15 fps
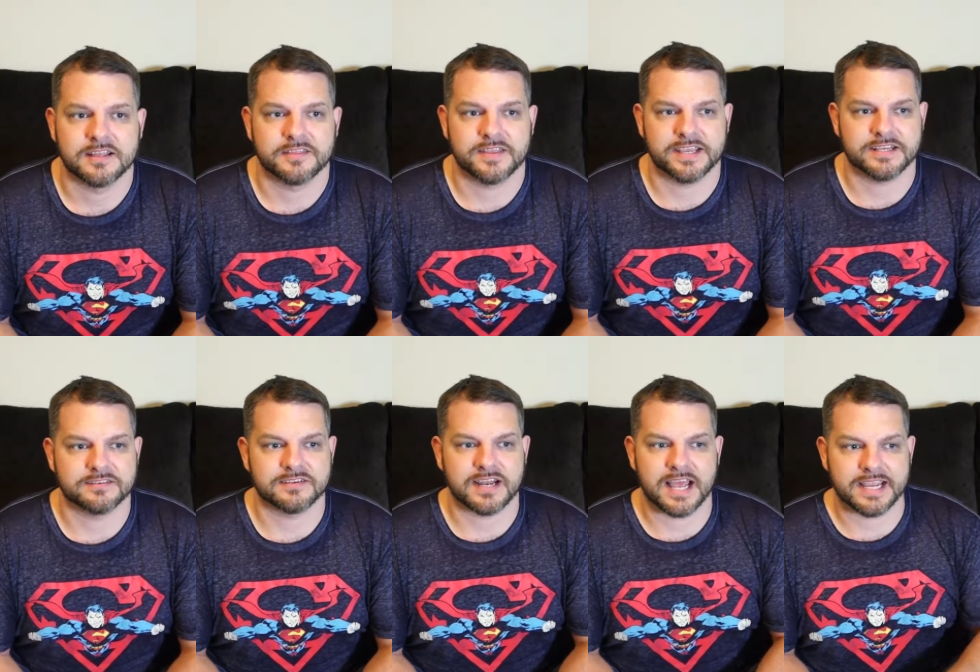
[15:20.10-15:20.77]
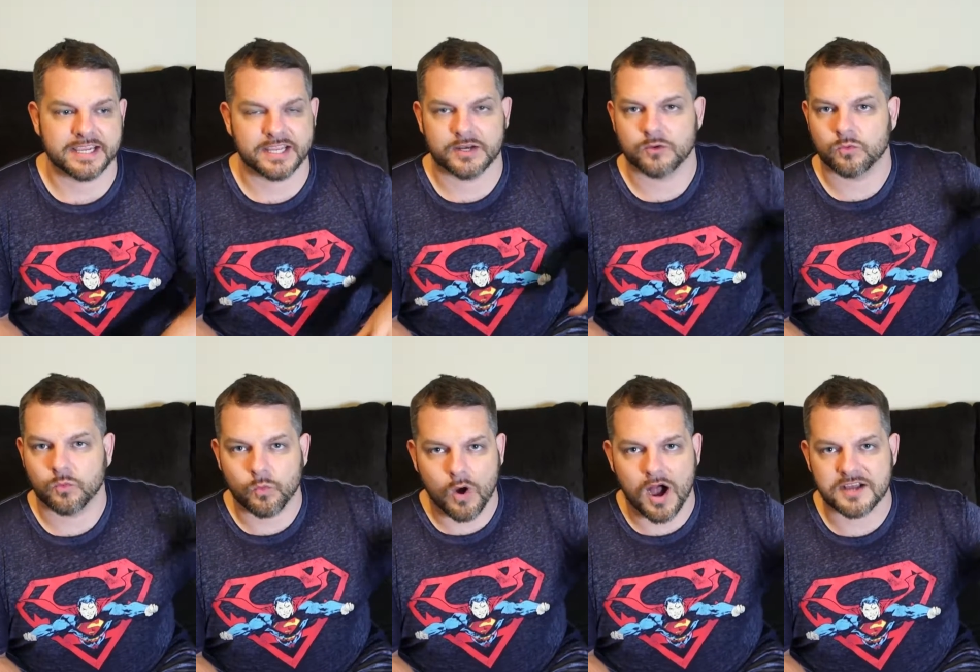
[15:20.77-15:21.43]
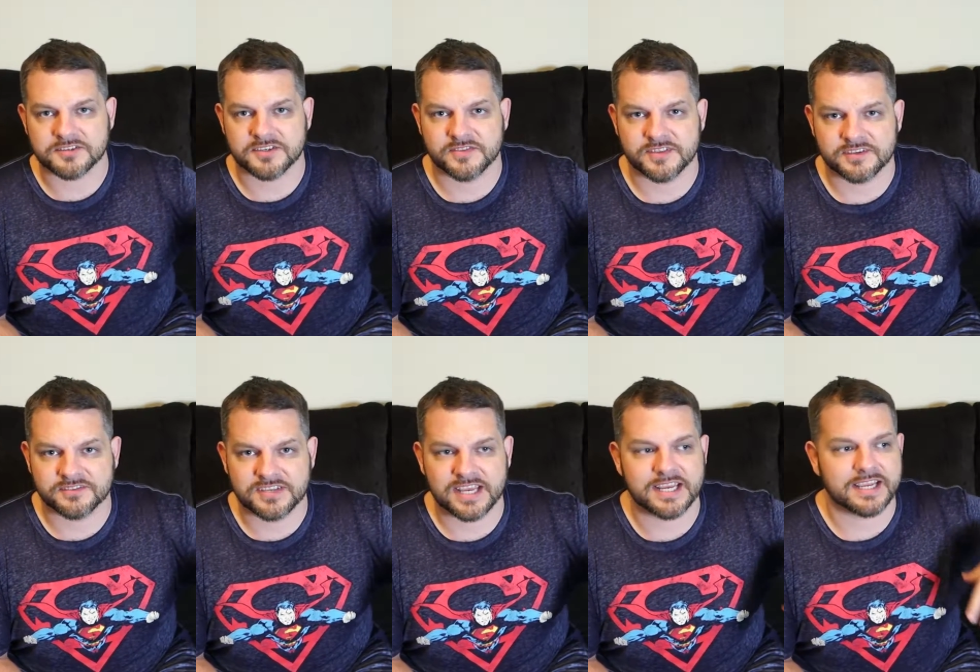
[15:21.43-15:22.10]
things that I can wash in the
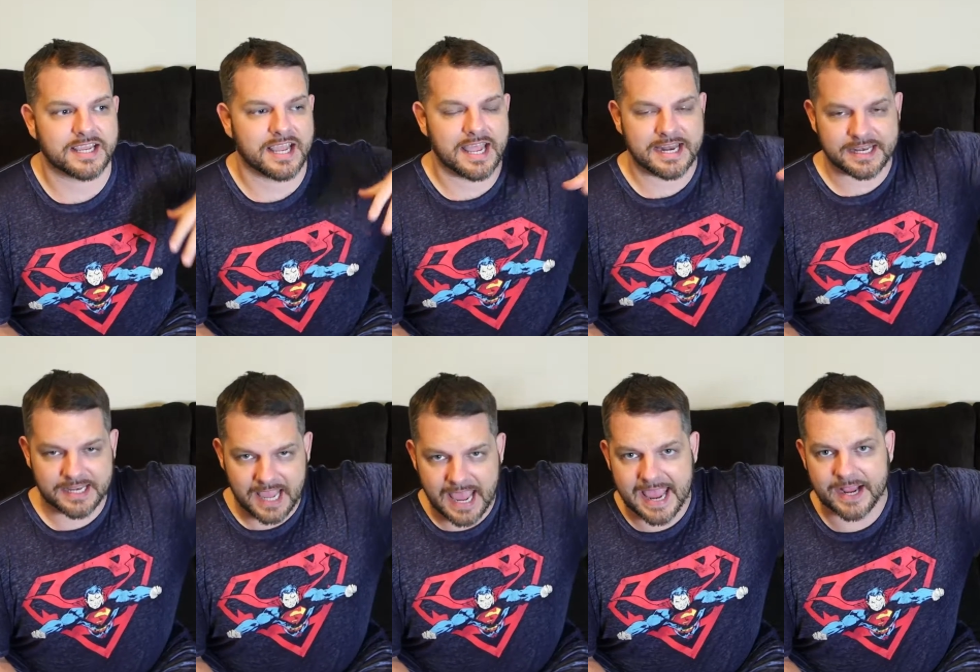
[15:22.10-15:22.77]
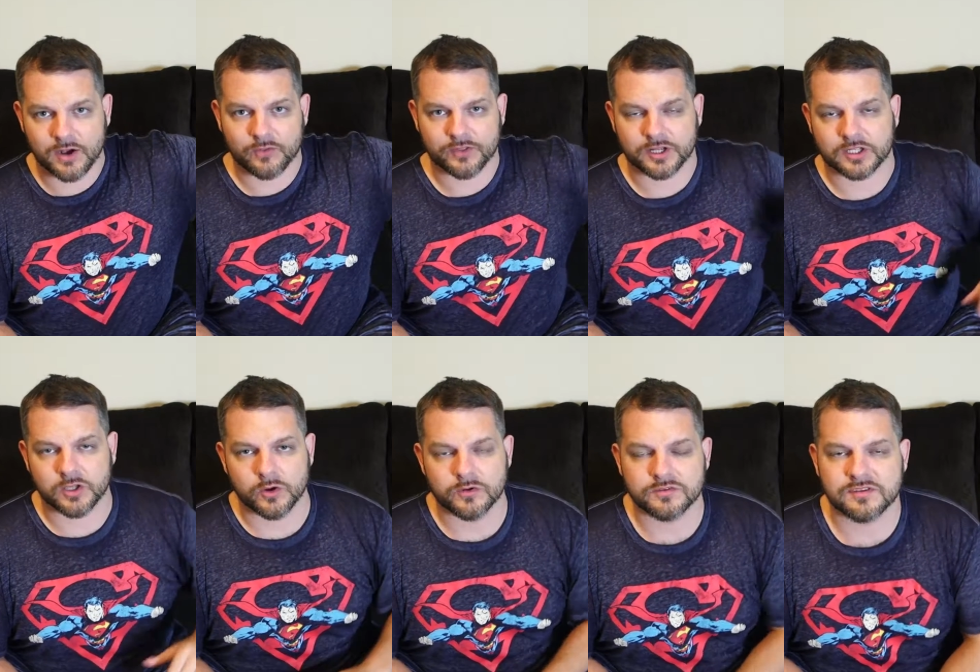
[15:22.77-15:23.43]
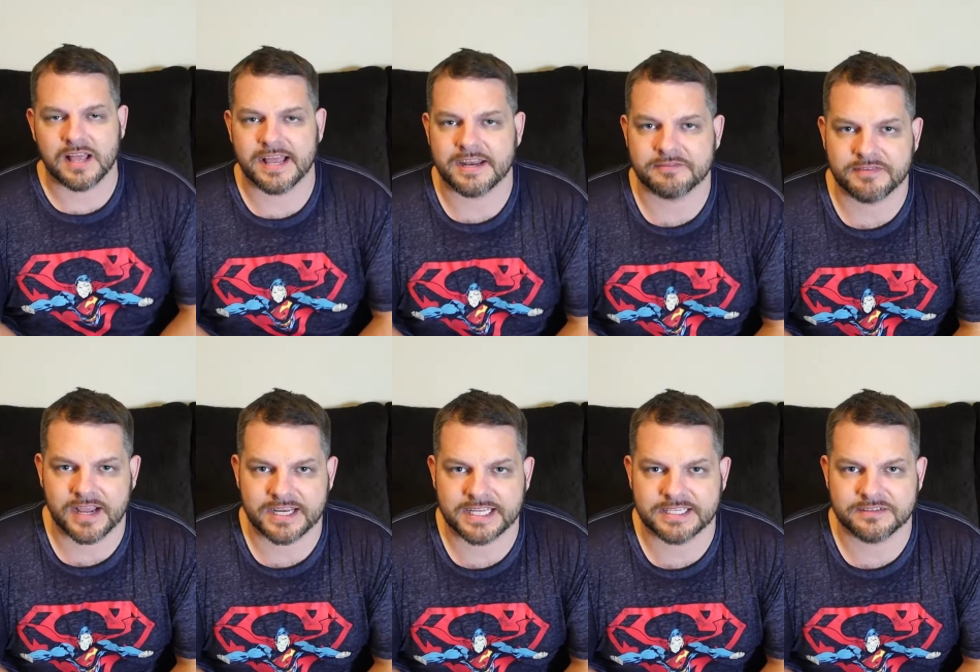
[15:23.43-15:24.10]
sink and hang on the clothesline if
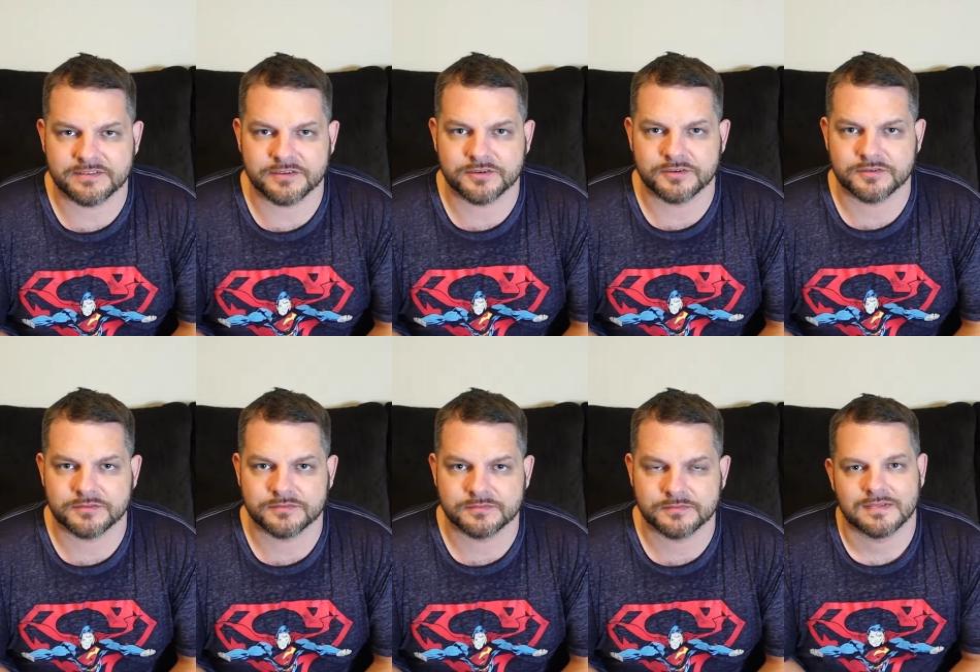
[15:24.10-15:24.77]
I need to.